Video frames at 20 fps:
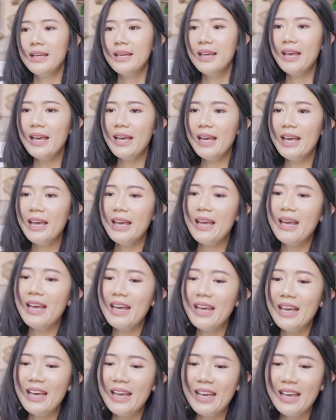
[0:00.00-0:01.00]

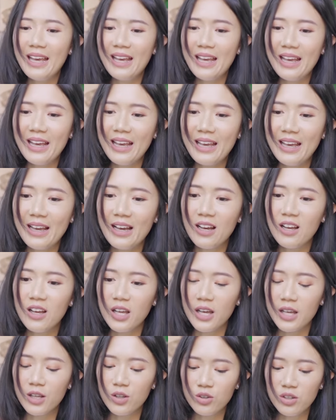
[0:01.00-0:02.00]
Yay!
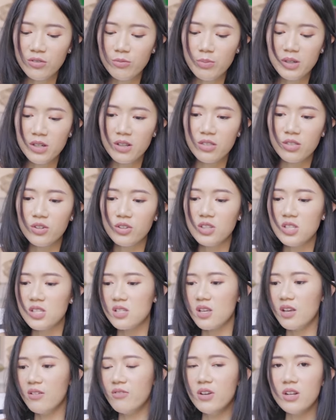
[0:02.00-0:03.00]
I could have been a
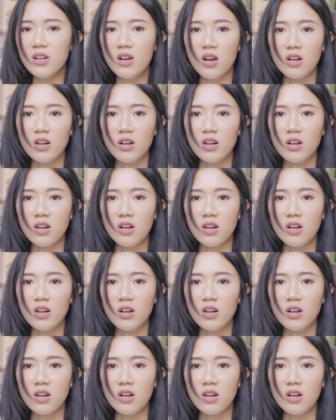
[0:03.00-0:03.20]
37